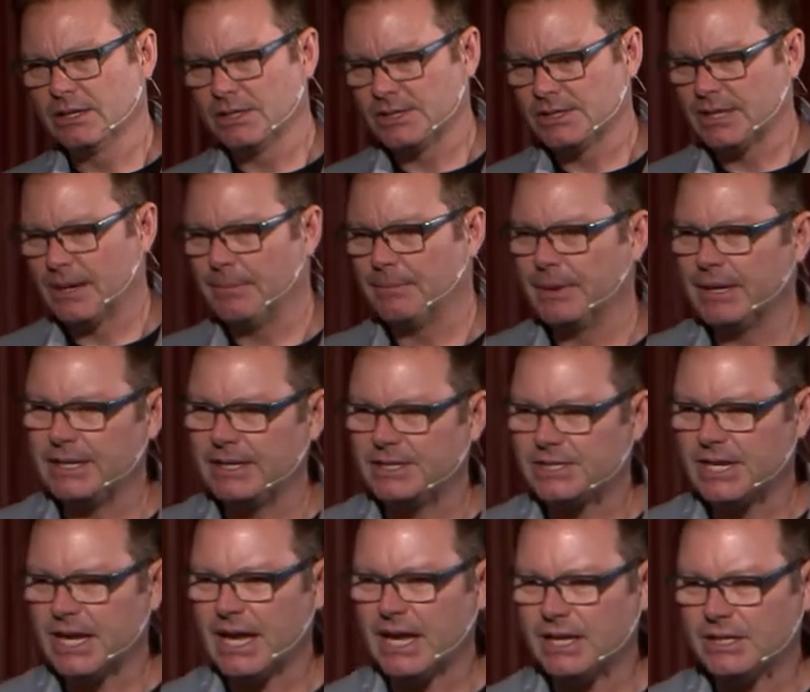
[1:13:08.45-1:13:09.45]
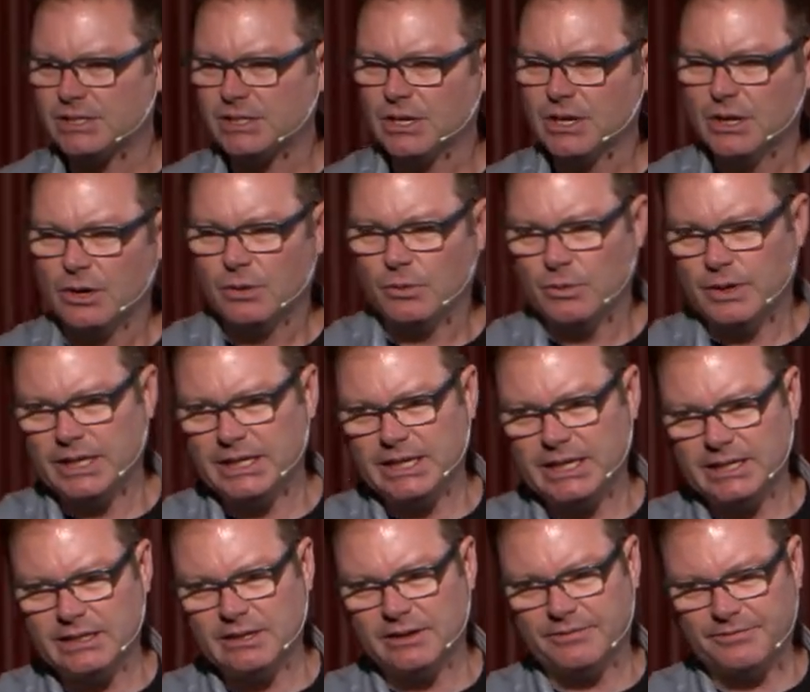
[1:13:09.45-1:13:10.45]
somebody says, we
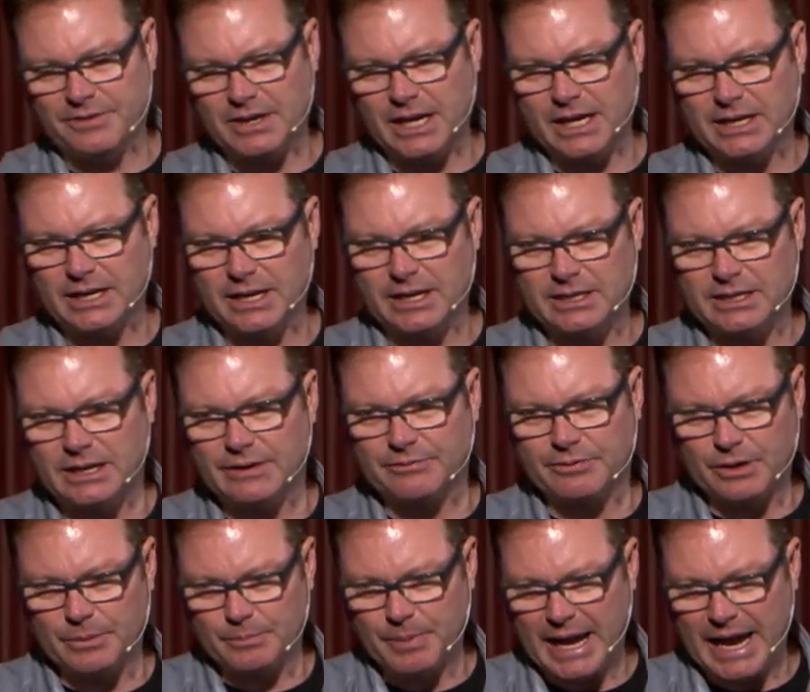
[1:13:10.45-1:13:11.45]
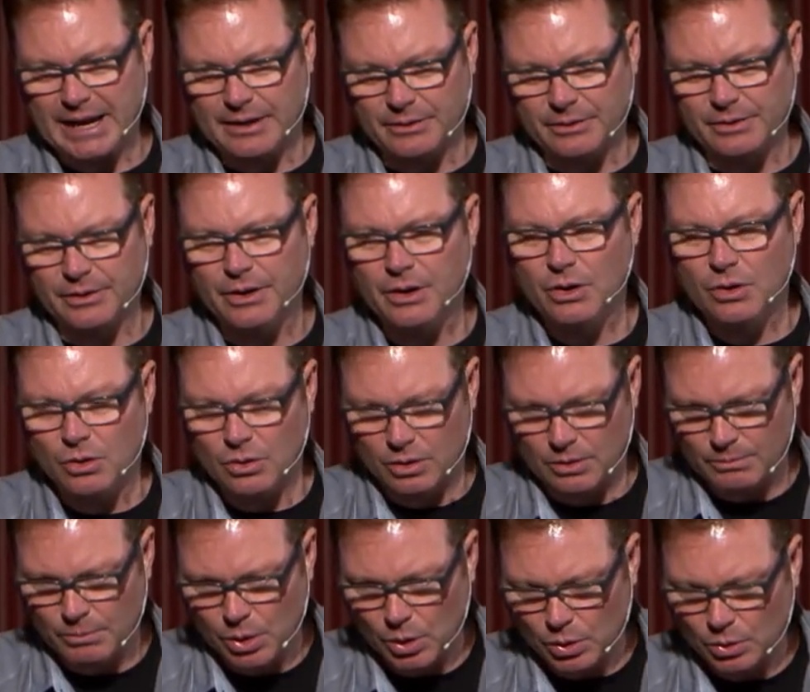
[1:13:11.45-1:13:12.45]
need to fit a different pattern
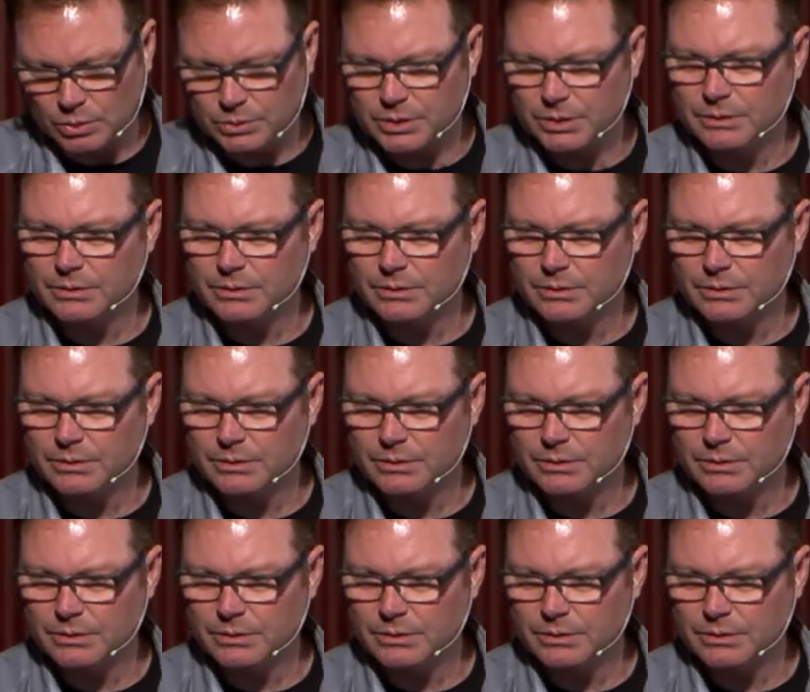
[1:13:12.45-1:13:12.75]
or mold.